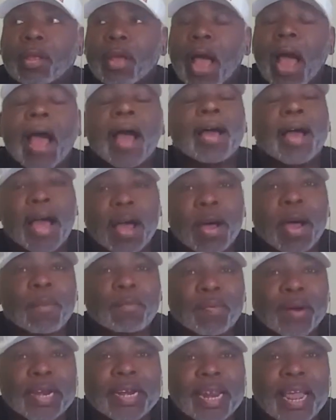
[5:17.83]
I, will
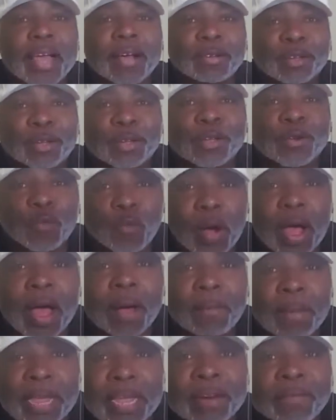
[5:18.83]
break down to you why
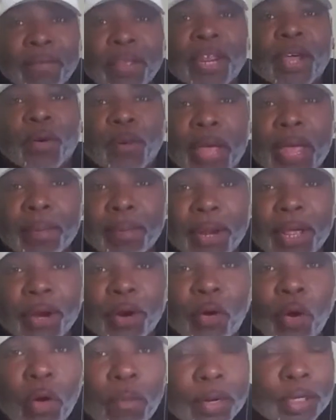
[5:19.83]
I'm making a video game later
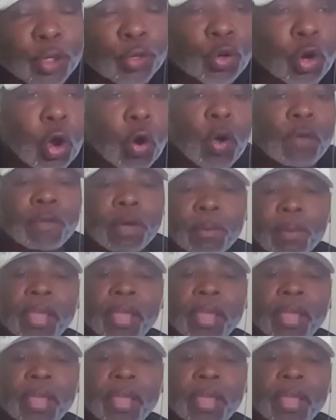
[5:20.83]
on. But you know if I'm